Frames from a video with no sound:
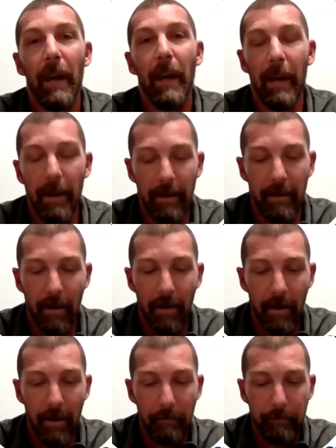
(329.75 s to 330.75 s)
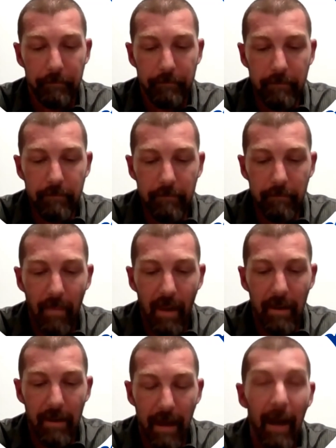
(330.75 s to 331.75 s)
And
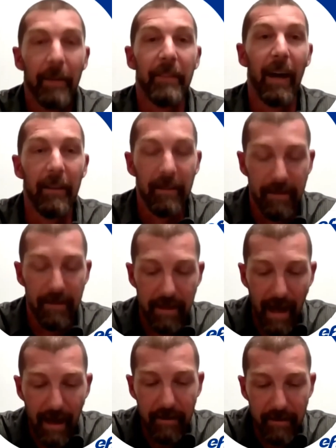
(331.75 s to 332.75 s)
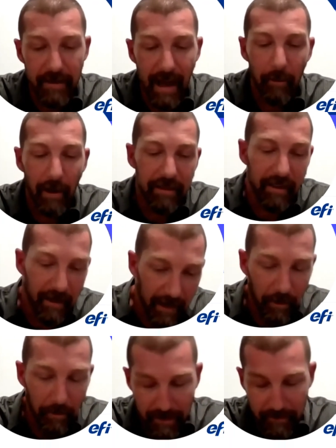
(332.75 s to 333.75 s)
yeah, that right there
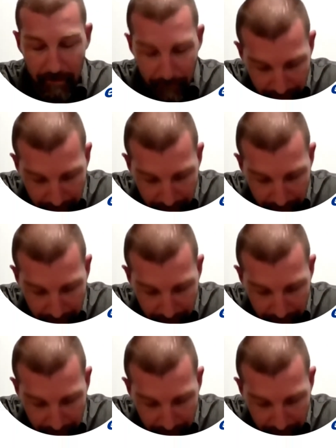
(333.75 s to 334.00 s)
helped me.